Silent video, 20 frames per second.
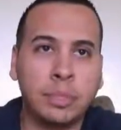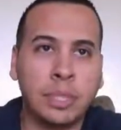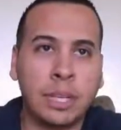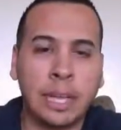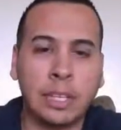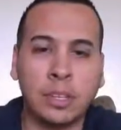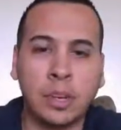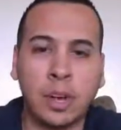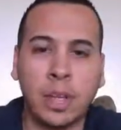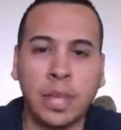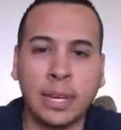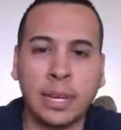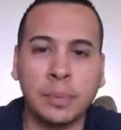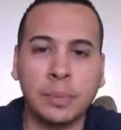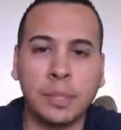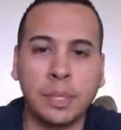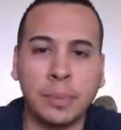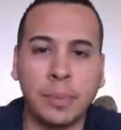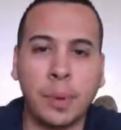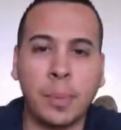that's all that
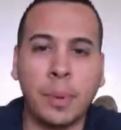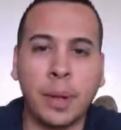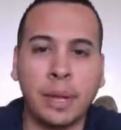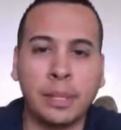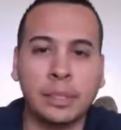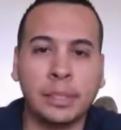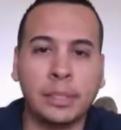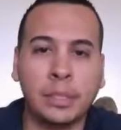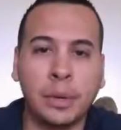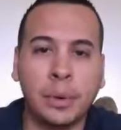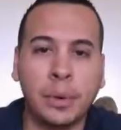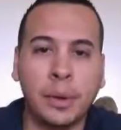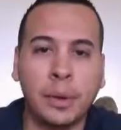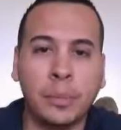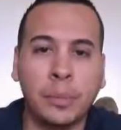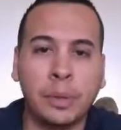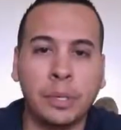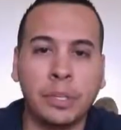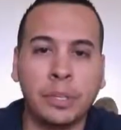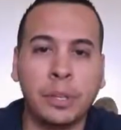comes to my mind. So I
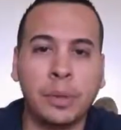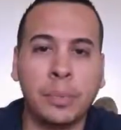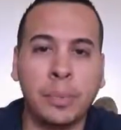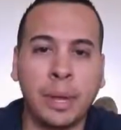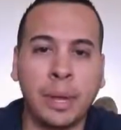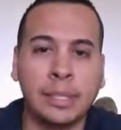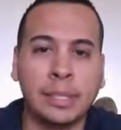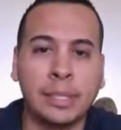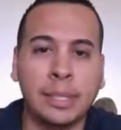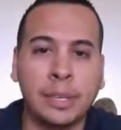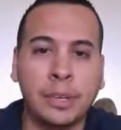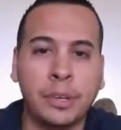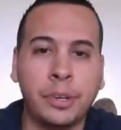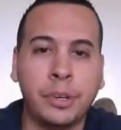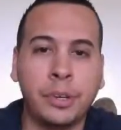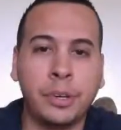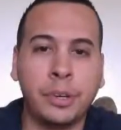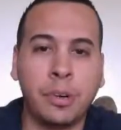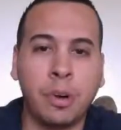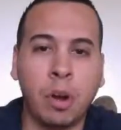wish you the best in
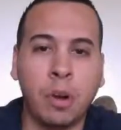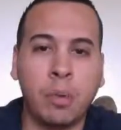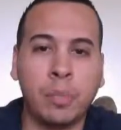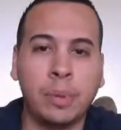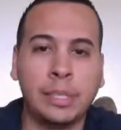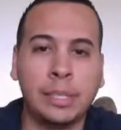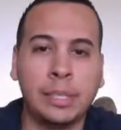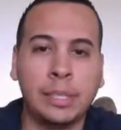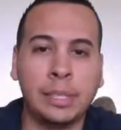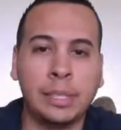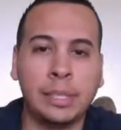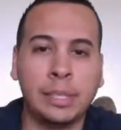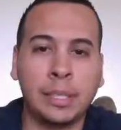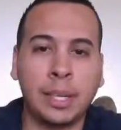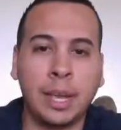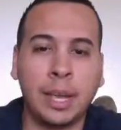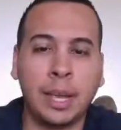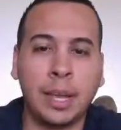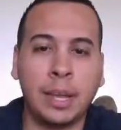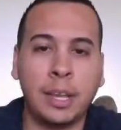your car business,
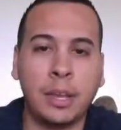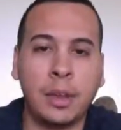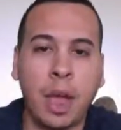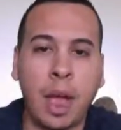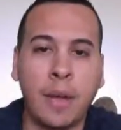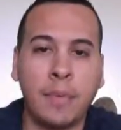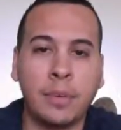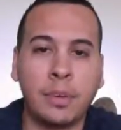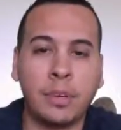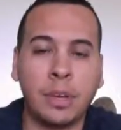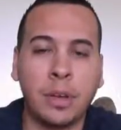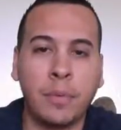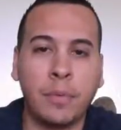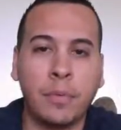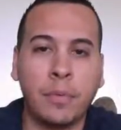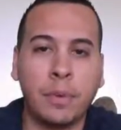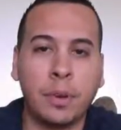and you have yourself